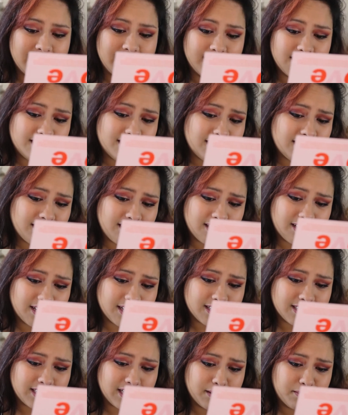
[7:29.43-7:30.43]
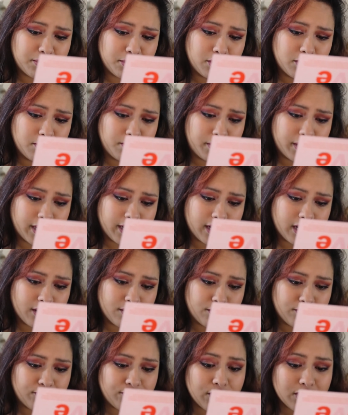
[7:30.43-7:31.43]
This is a deluxe sample, but
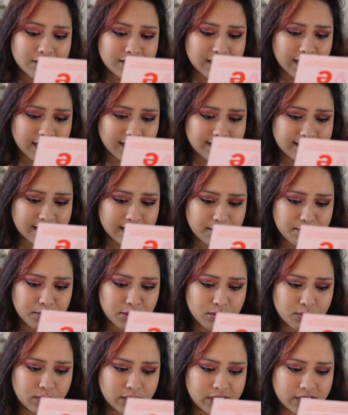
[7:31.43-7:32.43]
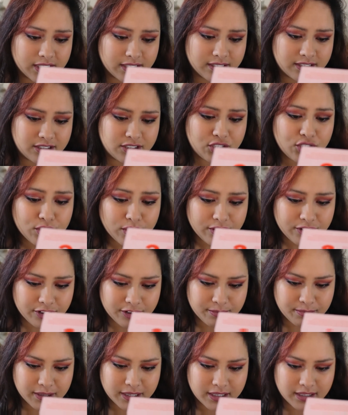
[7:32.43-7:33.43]
a full-size sample, which is
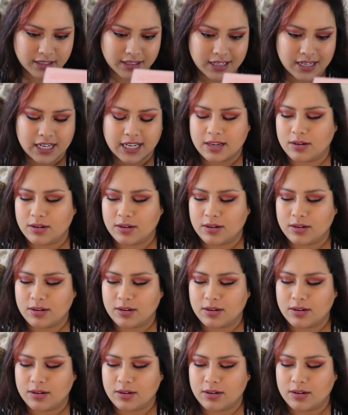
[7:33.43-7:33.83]
200 ml,